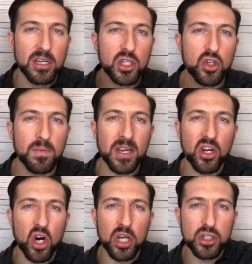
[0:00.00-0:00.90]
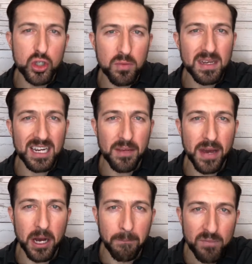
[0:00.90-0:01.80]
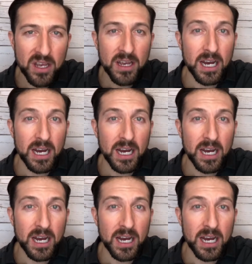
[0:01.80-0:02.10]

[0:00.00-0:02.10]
shoot me a call, shoot me an email.